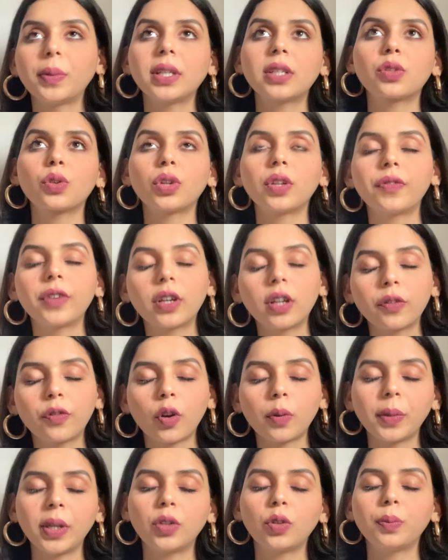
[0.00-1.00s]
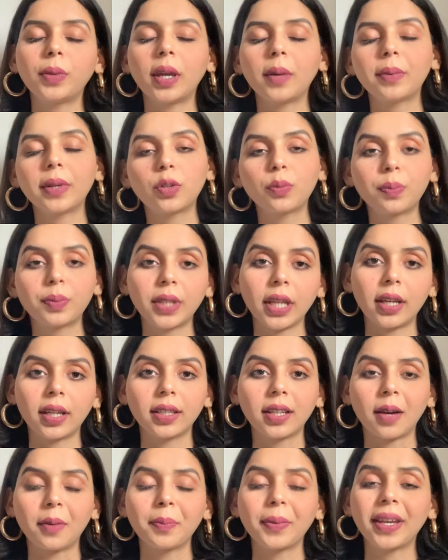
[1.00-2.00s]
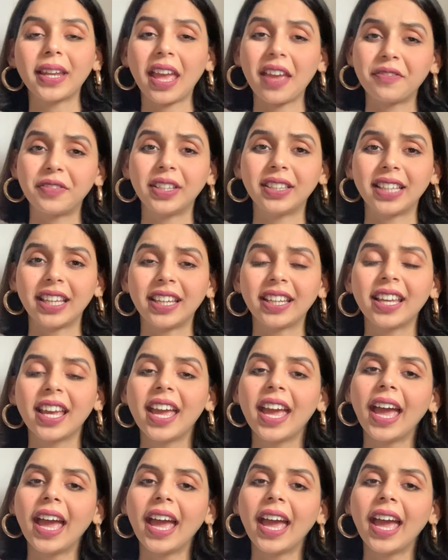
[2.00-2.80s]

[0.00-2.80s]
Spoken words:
it's so difficult for me to be able to take a dump and everything.